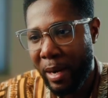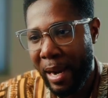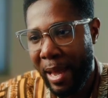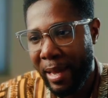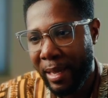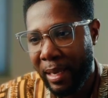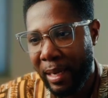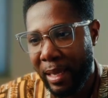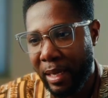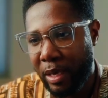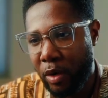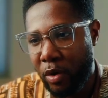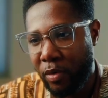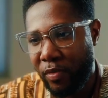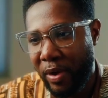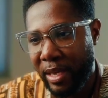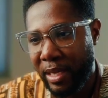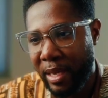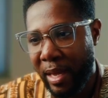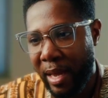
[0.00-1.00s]
When I click
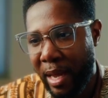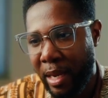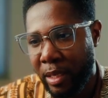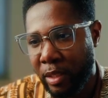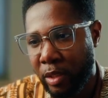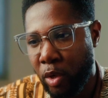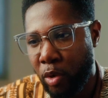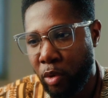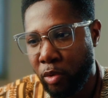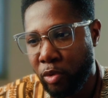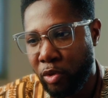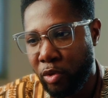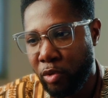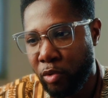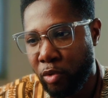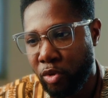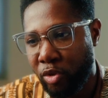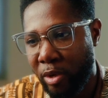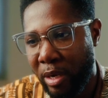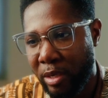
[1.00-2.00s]
over here and go
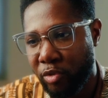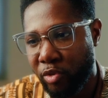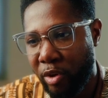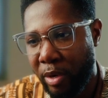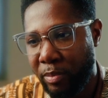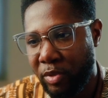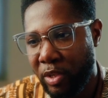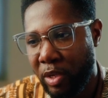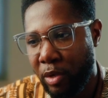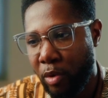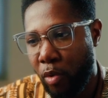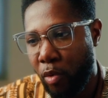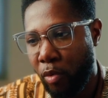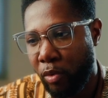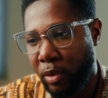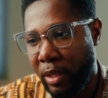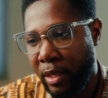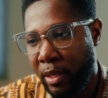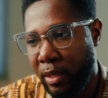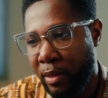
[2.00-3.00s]
to transcription
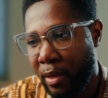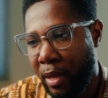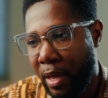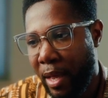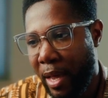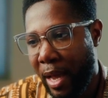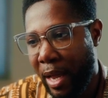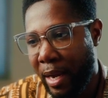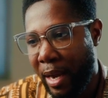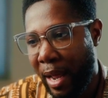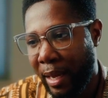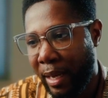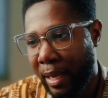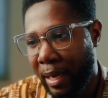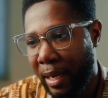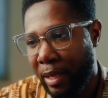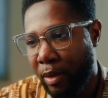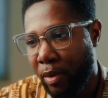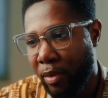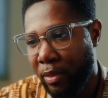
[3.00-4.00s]
only, and I
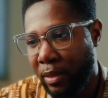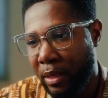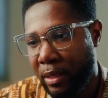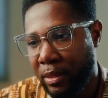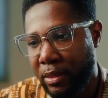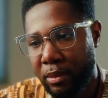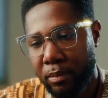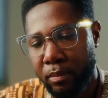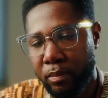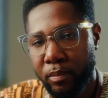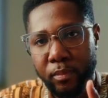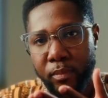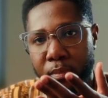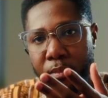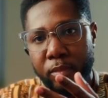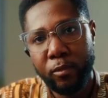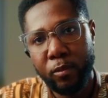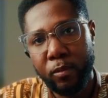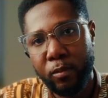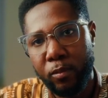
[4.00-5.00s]
click on this,
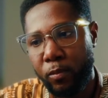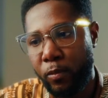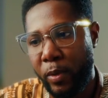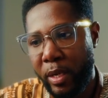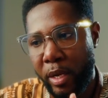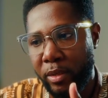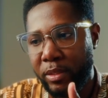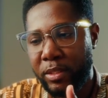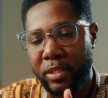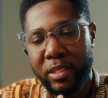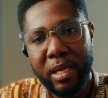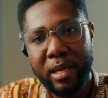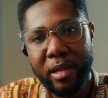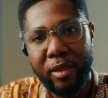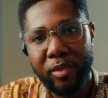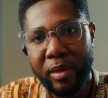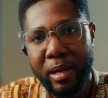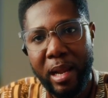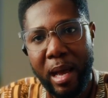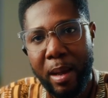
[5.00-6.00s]
we don't see
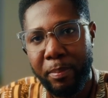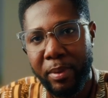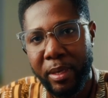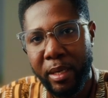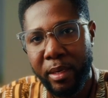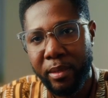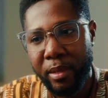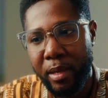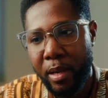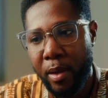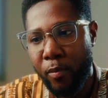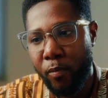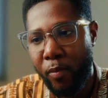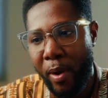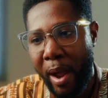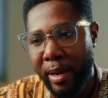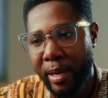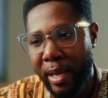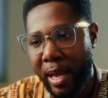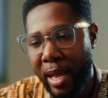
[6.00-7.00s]
anything happening,
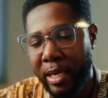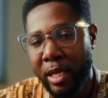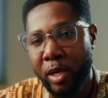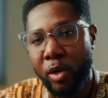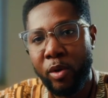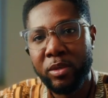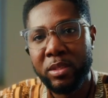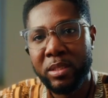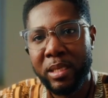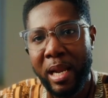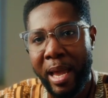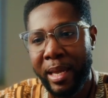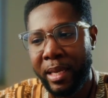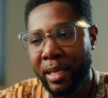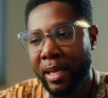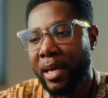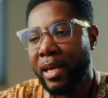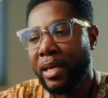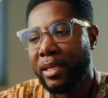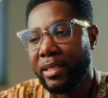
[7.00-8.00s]
right? And it looks
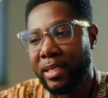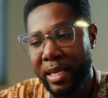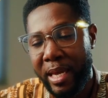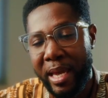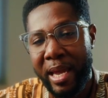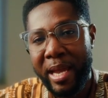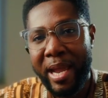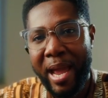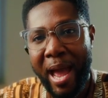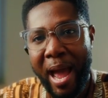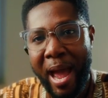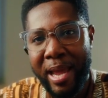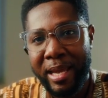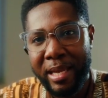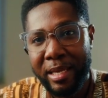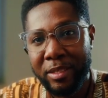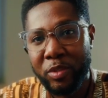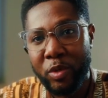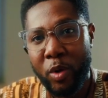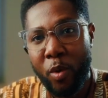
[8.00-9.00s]
like the AI
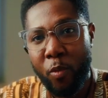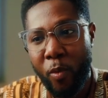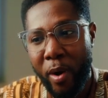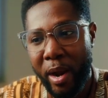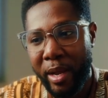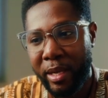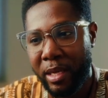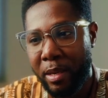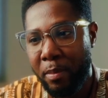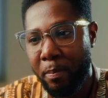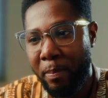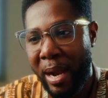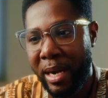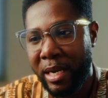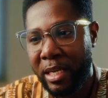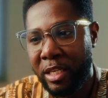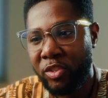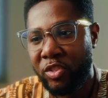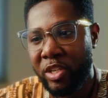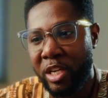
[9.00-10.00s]
is not working,
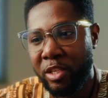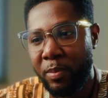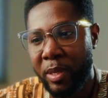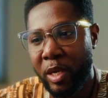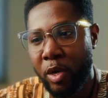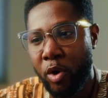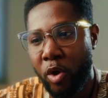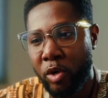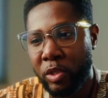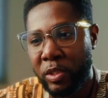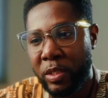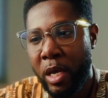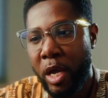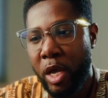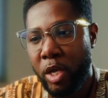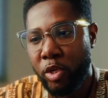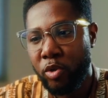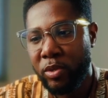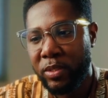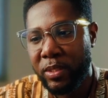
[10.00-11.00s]
but it's just because
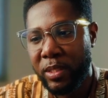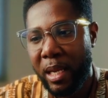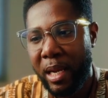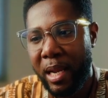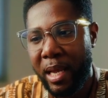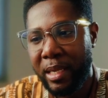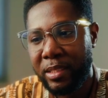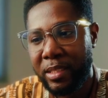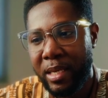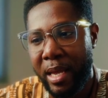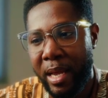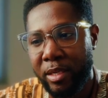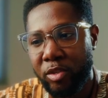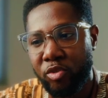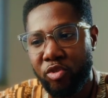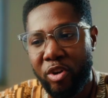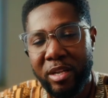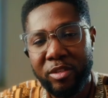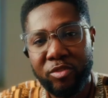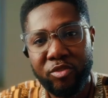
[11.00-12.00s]
you
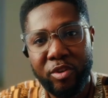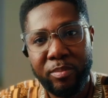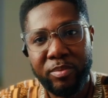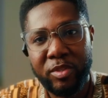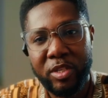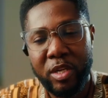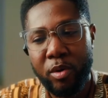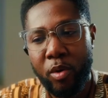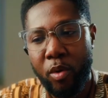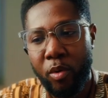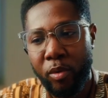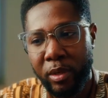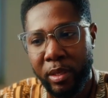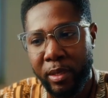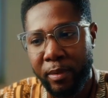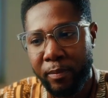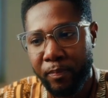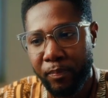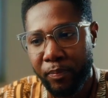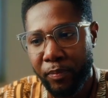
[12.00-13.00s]
selected transcription
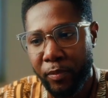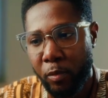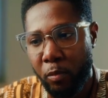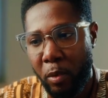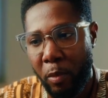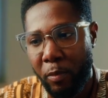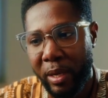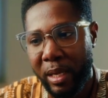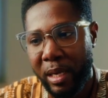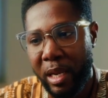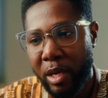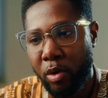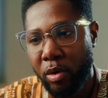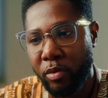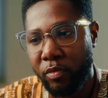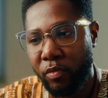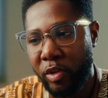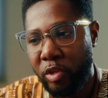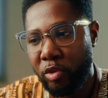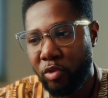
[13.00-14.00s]
only. When we click
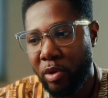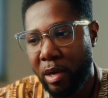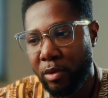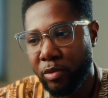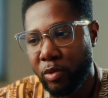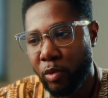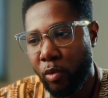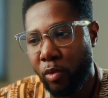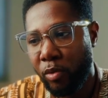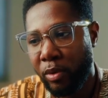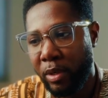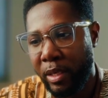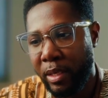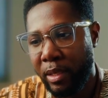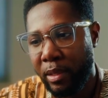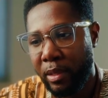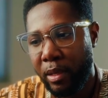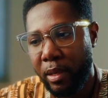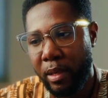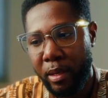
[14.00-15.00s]
on visuals
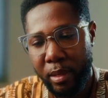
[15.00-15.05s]
only,